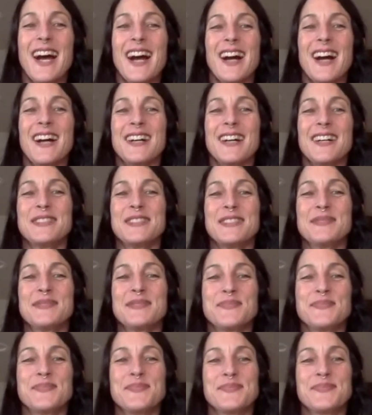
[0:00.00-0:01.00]

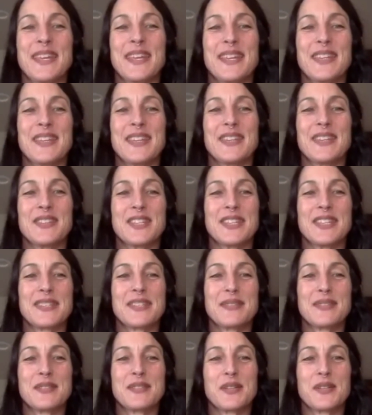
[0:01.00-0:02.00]
Thank you,
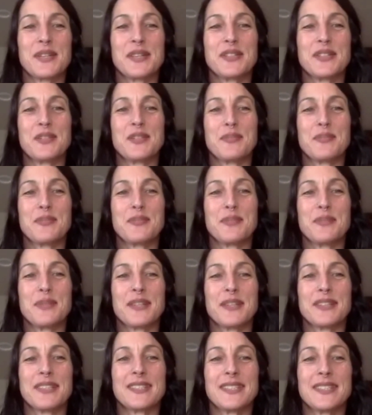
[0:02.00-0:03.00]
Jason. So glad you could be here.
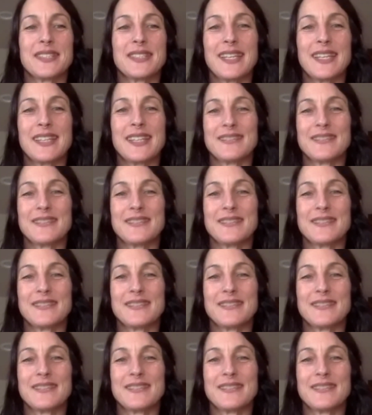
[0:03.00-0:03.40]
Tashita Lake.